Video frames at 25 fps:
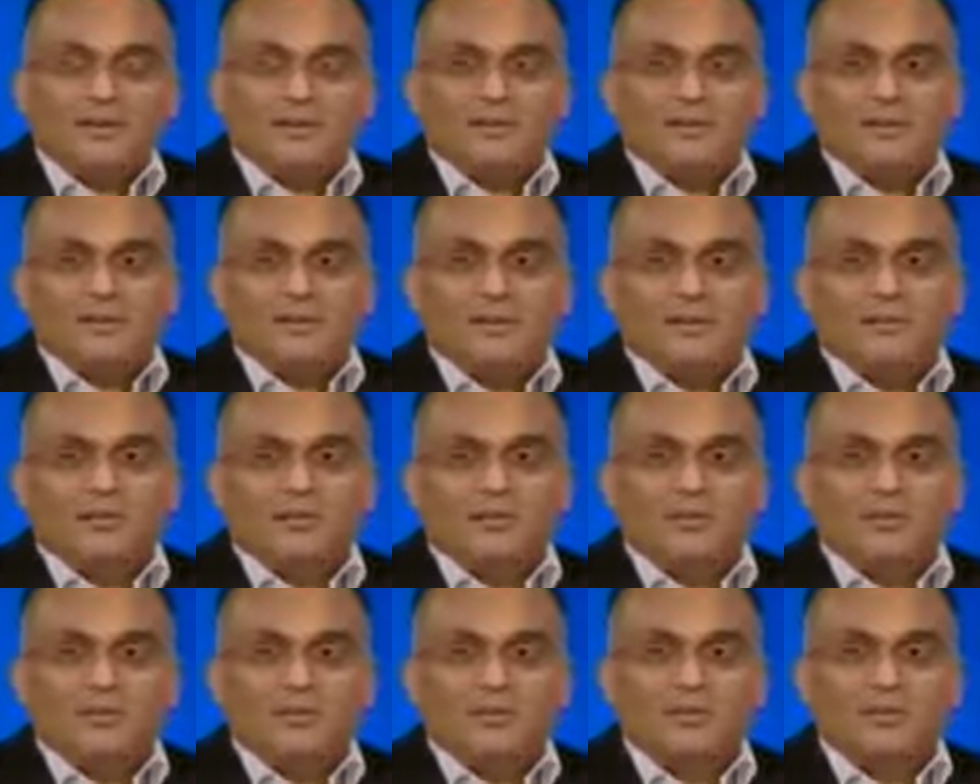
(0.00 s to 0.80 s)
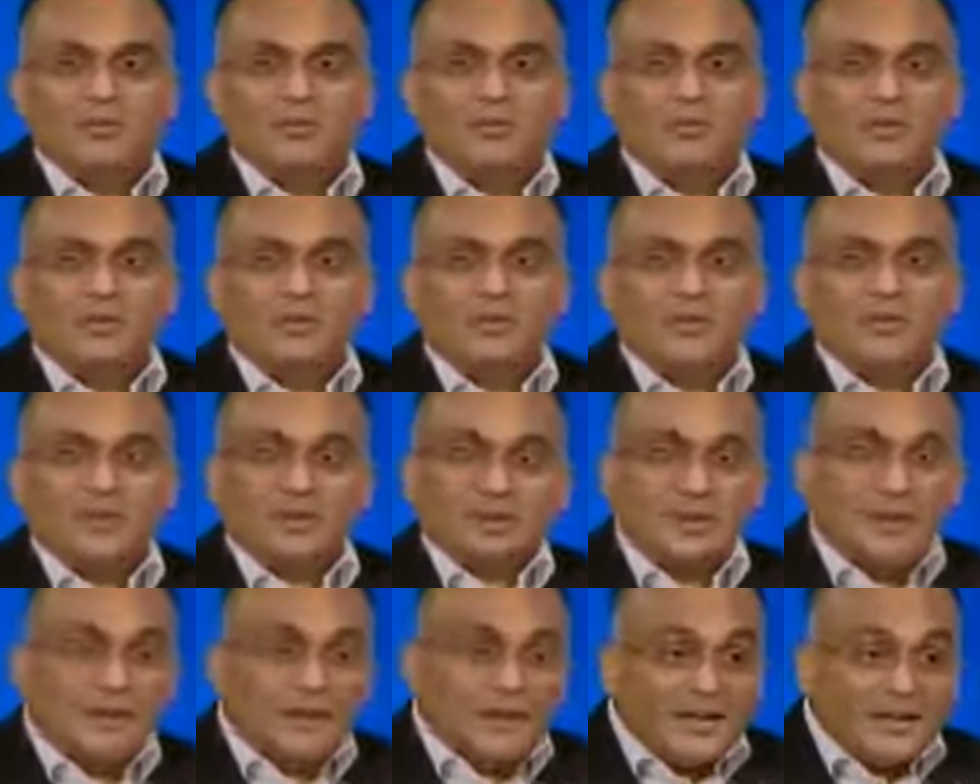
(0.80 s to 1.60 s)
even those who are
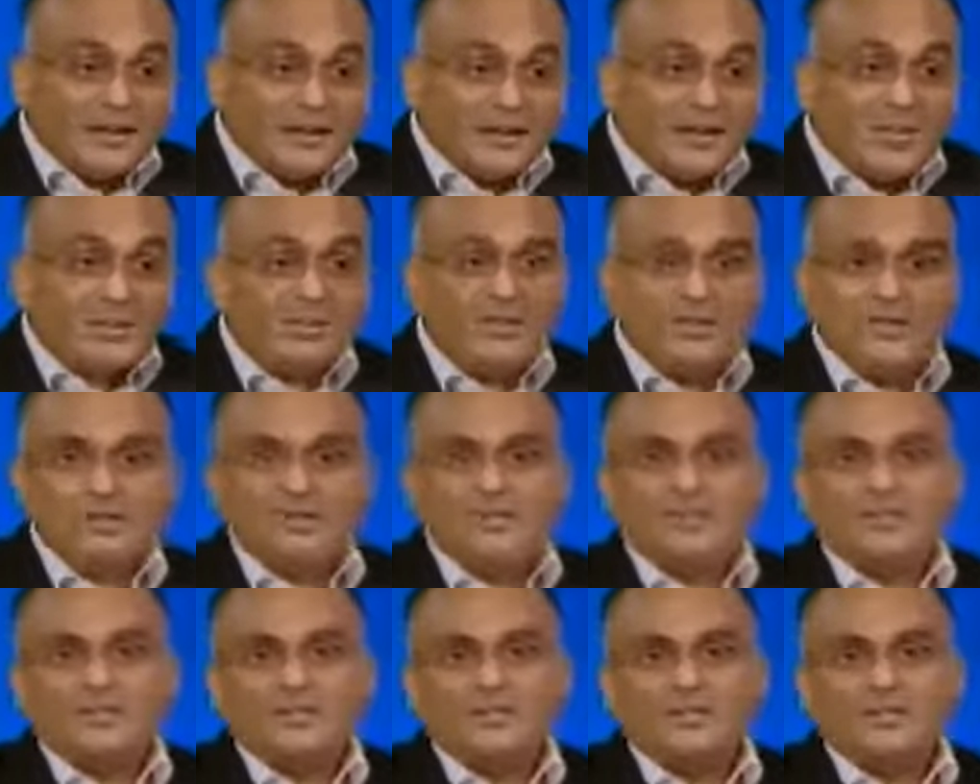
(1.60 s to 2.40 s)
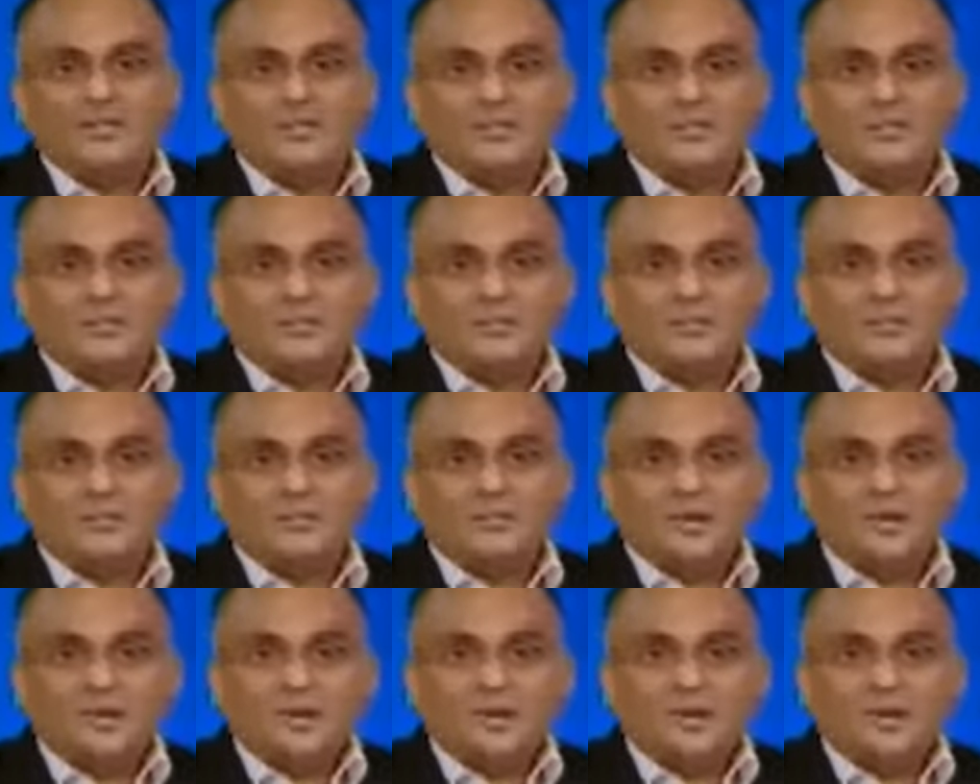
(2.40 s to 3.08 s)
getting into the education system.